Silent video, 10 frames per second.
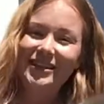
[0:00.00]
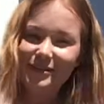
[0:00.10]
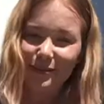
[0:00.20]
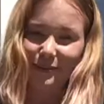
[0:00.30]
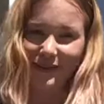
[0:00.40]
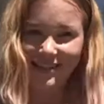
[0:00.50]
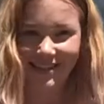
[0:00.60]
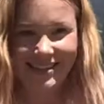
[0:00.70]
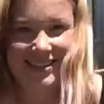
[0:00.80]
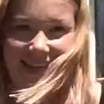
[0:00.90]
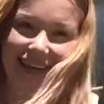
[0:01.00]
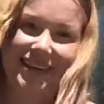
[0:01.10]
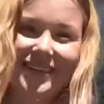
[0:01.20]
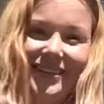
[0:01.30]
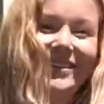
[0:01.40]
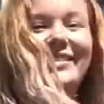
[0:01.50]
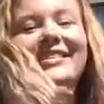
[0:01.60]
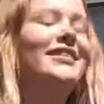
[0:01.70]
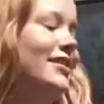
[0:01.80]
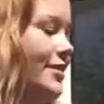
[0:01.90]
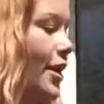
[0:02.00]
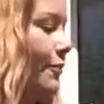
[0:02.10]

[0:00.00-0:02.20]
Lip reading: a bit busy today. So,